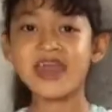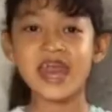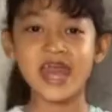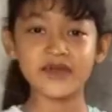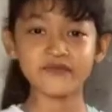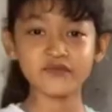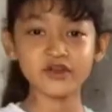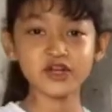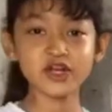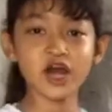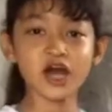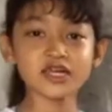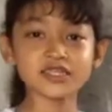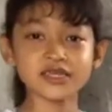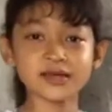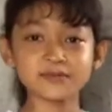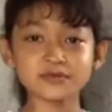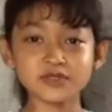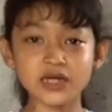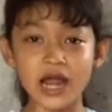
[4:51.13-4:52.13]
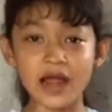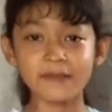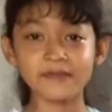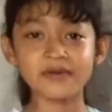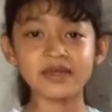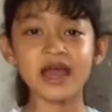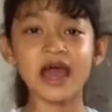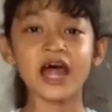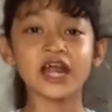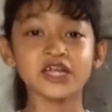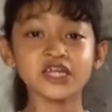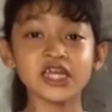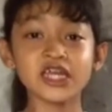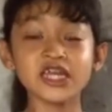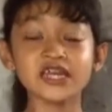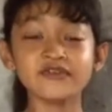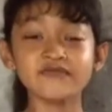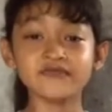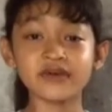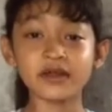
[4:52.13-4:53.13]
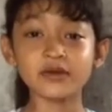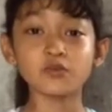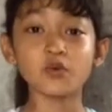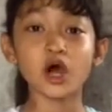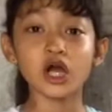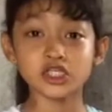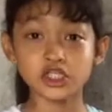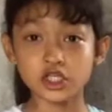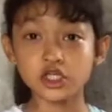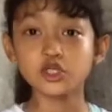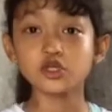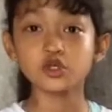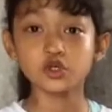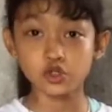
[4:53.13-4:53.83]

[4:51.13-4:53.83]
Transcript: If you're not subscribing, are you even watching